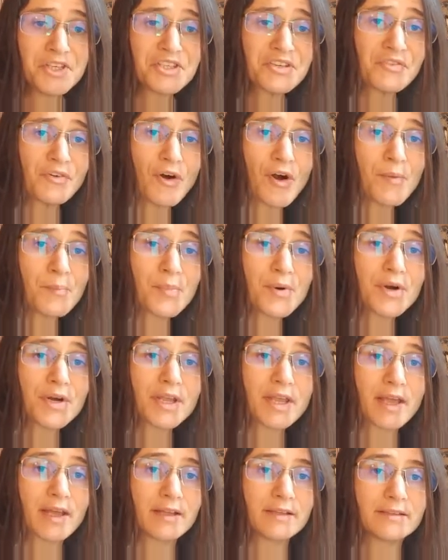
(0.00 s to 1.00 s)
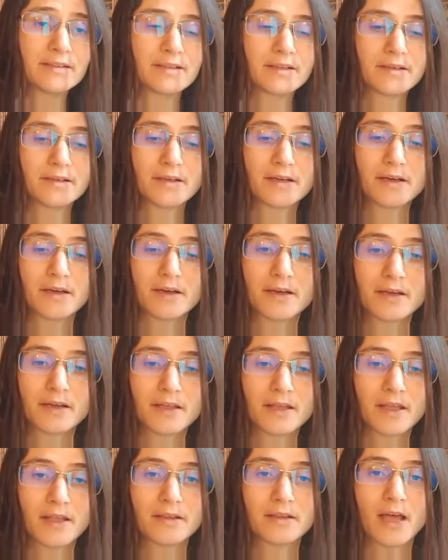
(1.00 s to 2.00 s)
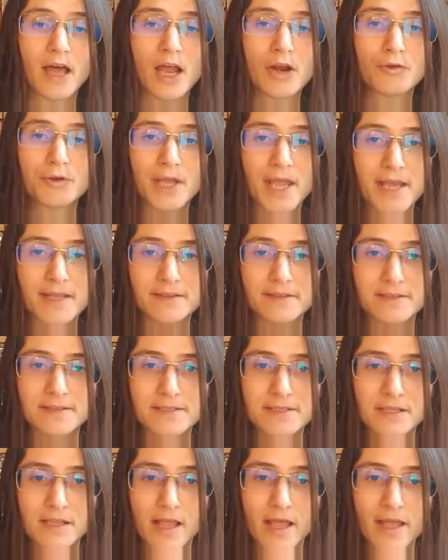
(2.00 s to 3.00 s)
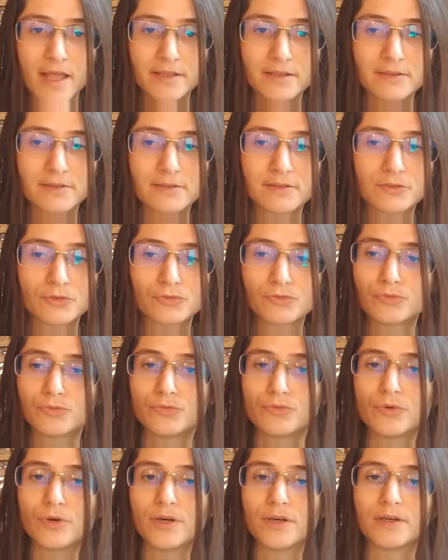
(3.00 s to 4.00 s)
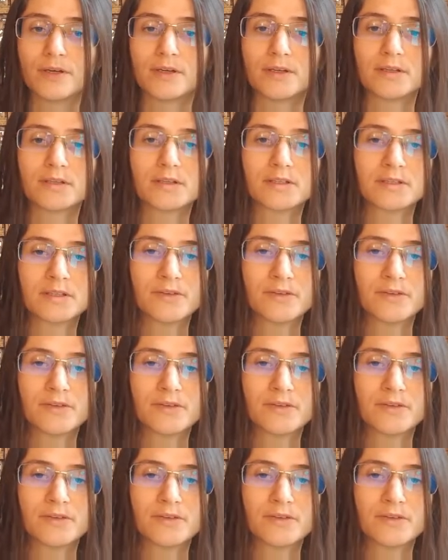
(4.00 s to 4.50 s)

each farmer can allocate its land to